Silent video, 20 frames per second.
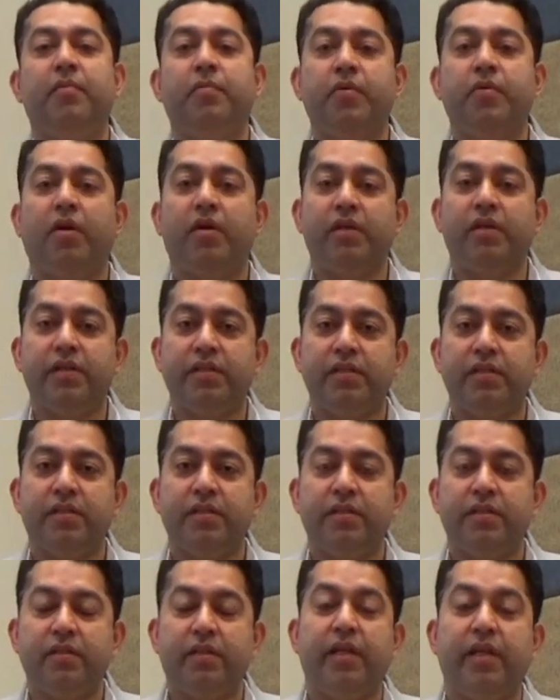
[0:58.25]
products,
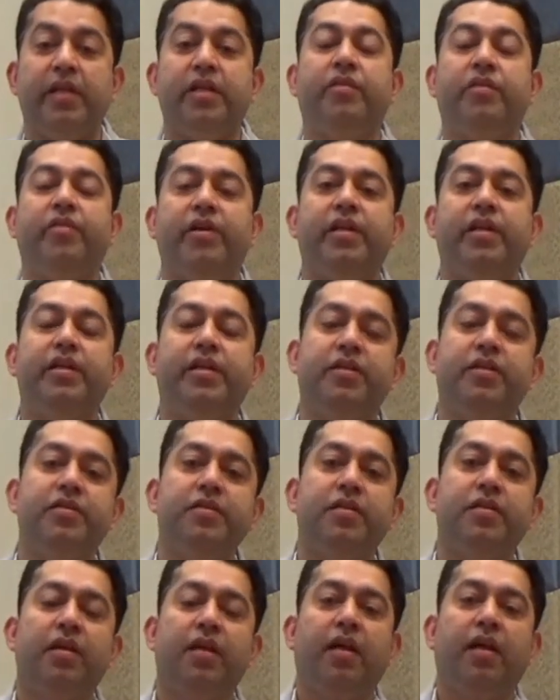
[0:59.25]
the
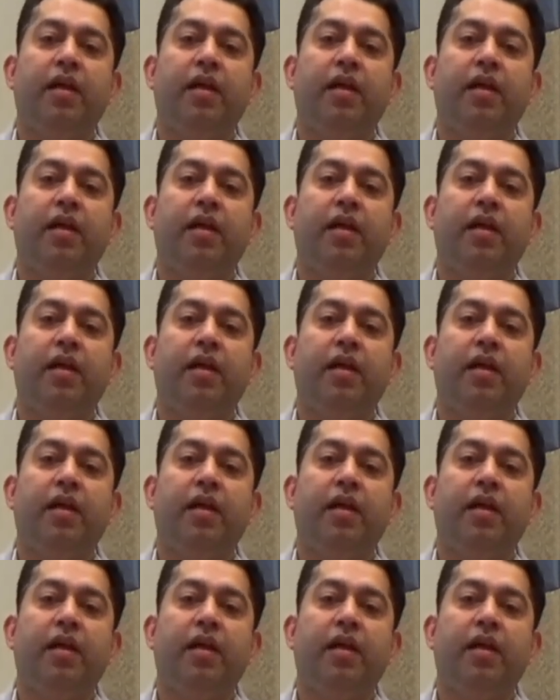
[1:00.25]
ingredients,